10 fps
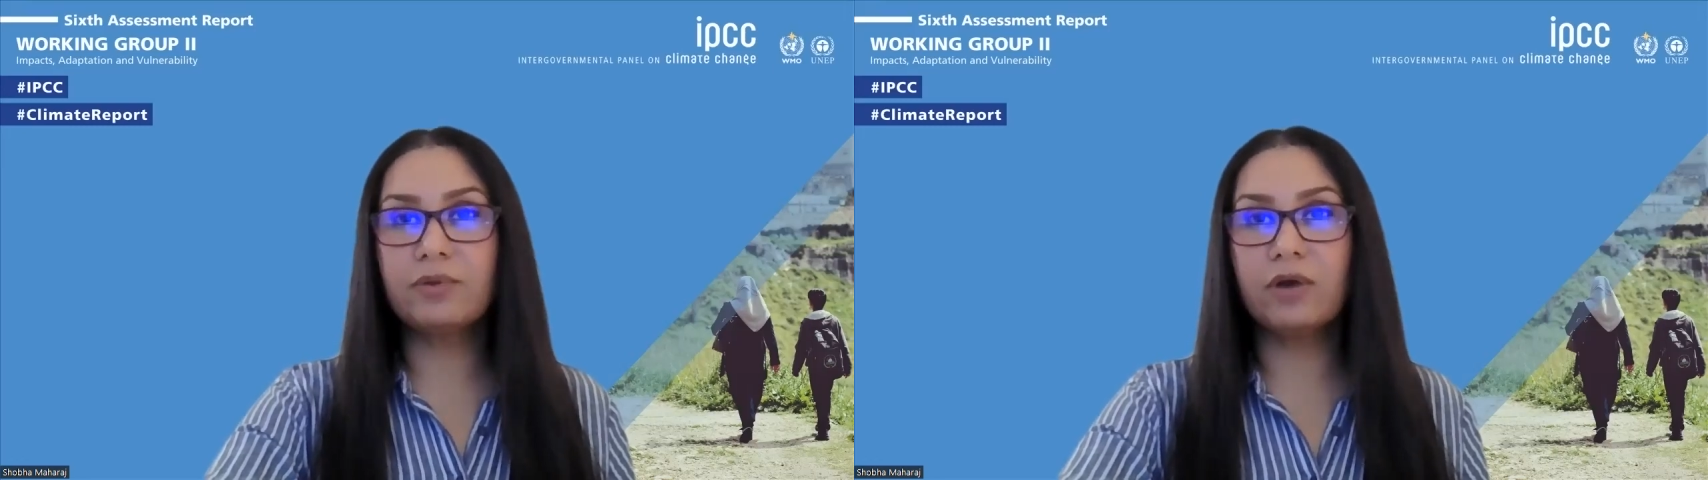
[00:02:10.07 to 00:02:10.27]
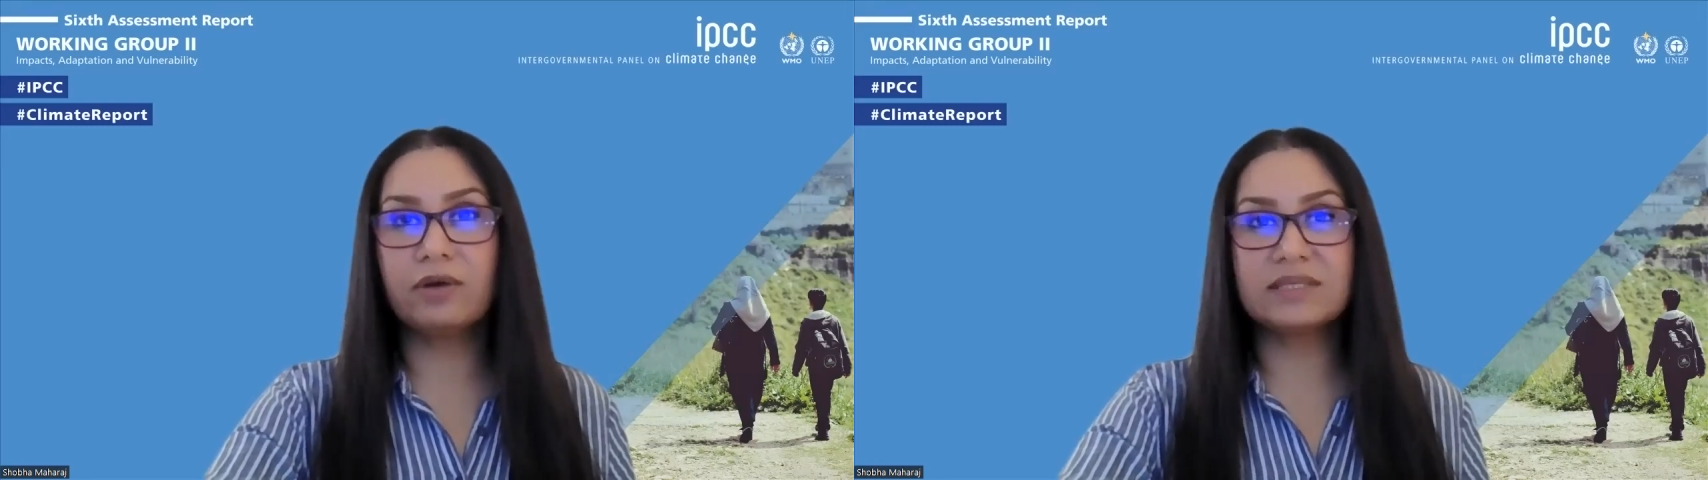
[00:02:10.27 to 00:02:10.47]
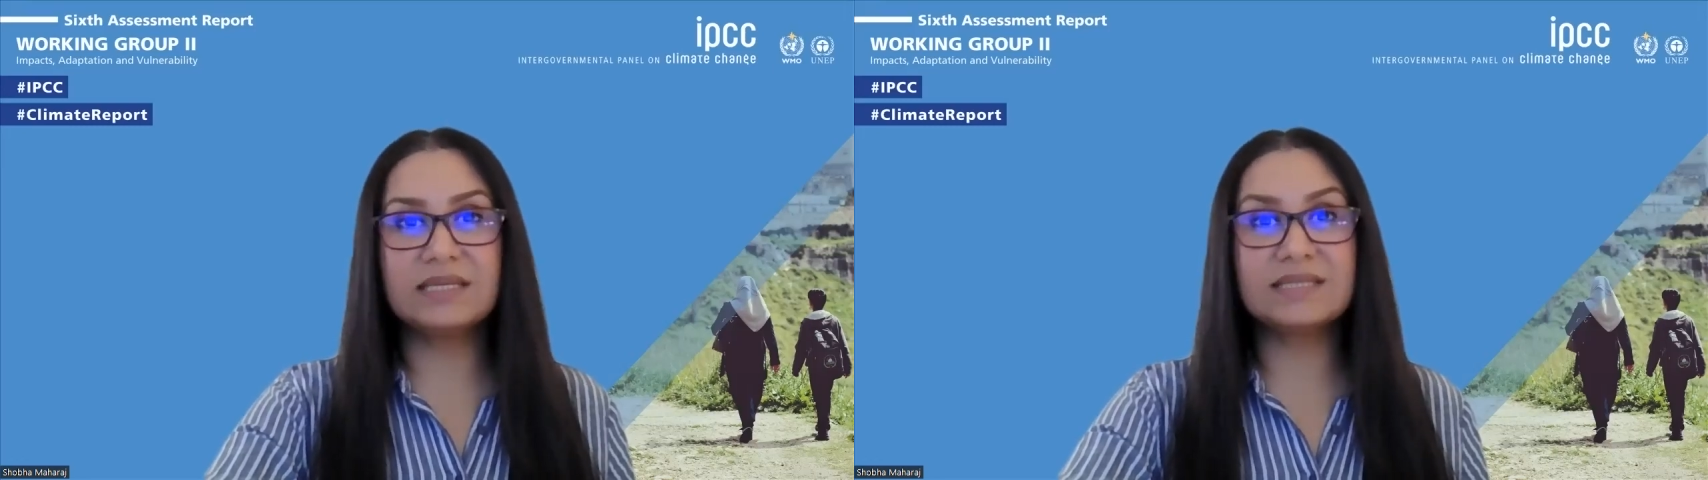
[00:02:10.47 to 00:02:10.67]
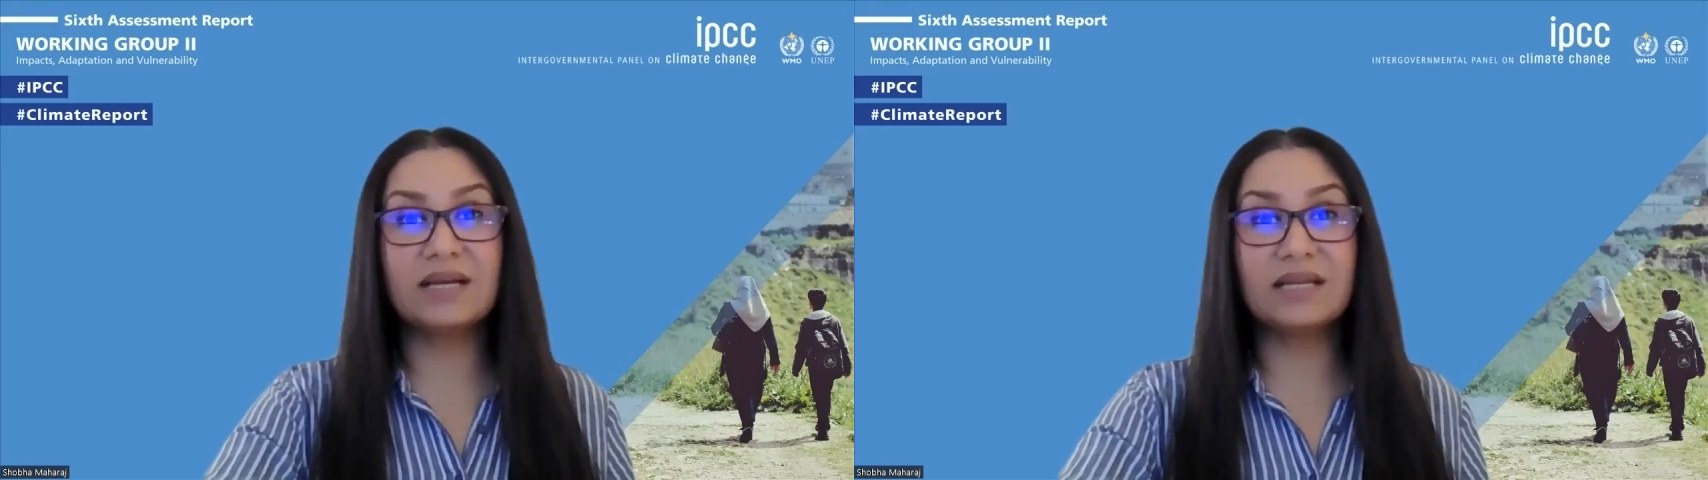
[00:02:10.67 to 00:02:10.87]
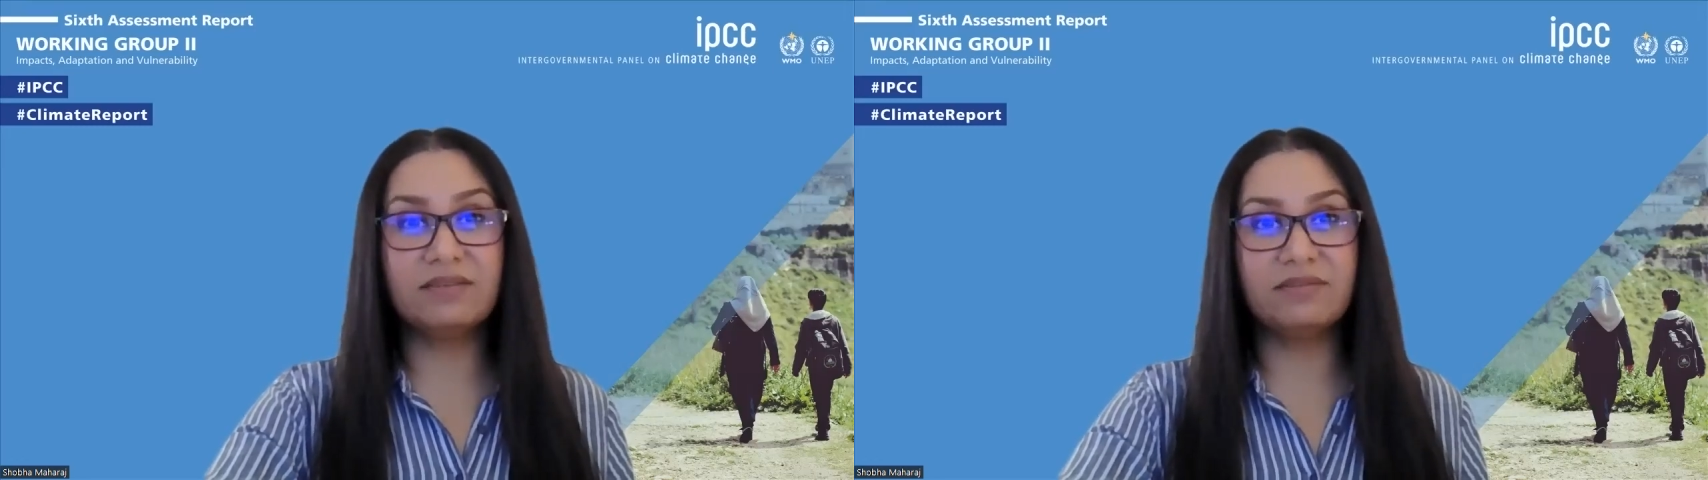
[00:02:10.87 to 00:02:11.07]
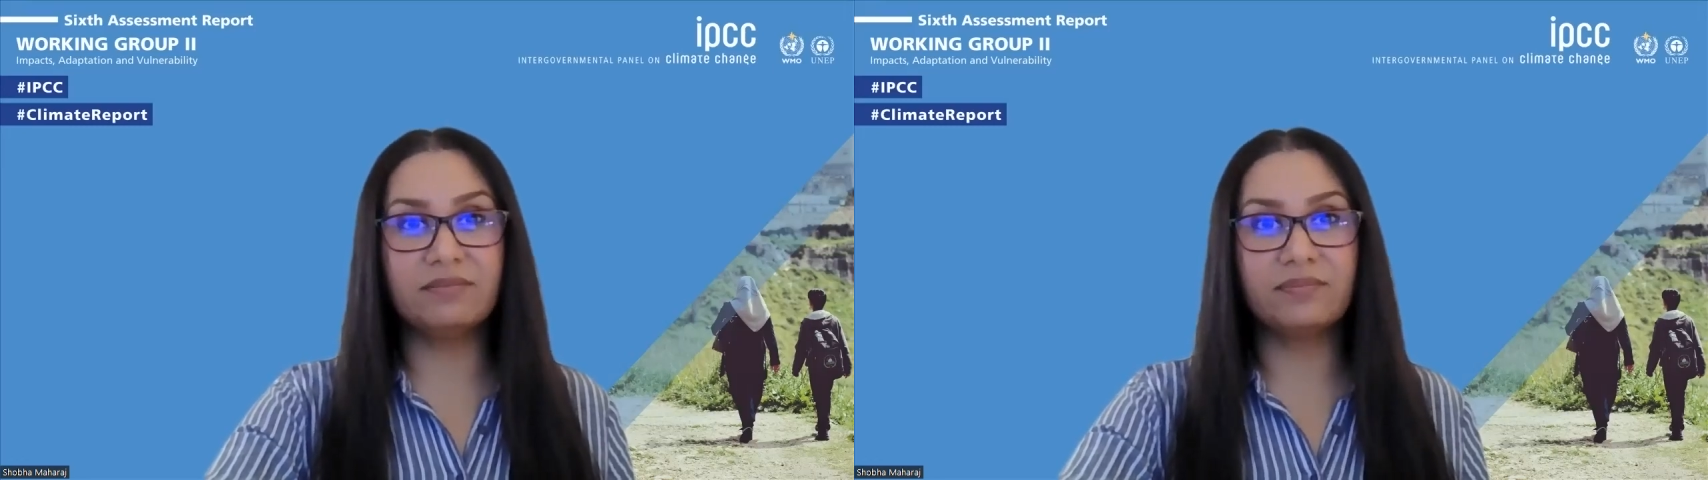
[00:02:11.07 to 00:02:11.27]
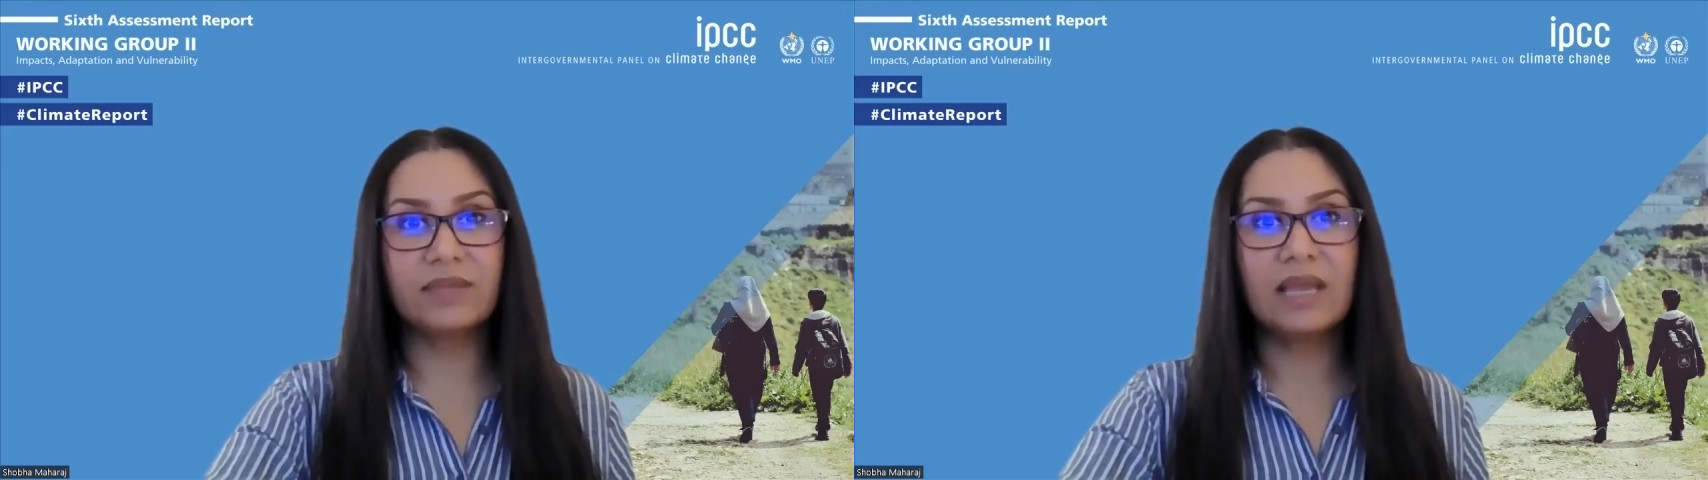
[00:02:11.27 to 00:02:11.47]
progress is uneven,